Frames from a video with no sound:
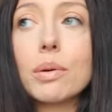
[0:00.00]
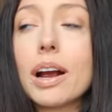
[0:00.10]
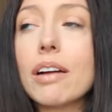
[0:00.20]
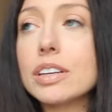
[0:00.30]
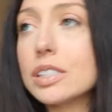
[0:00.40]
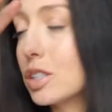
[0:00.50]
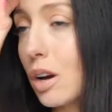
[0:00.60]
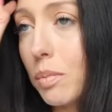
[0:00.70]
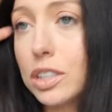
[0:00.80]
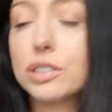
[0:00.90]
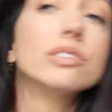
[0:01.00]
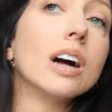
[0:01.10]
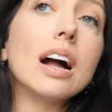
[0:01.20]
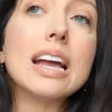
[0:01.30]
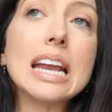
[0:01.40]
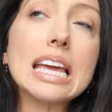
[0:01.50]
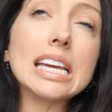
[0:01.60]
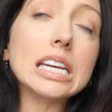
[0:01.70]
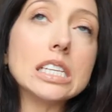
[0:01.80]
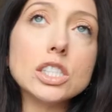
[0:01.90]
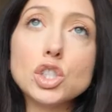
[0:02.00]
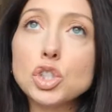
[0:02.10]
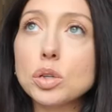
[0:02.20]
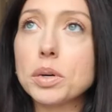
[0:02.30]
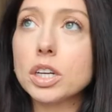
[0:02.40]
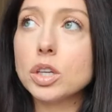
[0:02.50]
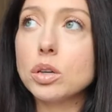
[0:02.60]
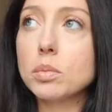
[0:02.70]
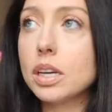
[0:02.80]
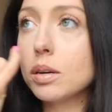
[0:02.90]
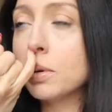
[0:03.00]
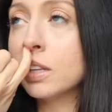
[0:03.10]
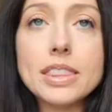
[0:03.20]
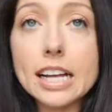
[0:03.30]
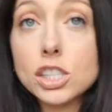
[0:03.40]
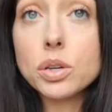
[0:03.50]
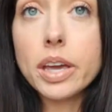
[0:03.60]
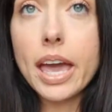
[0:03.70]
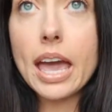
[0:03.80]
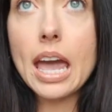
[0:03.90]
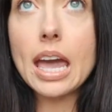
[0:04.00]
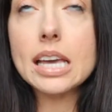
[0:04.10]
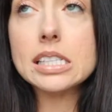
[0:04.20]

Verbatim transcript: We're having so much fun. It is super humid but that's okay.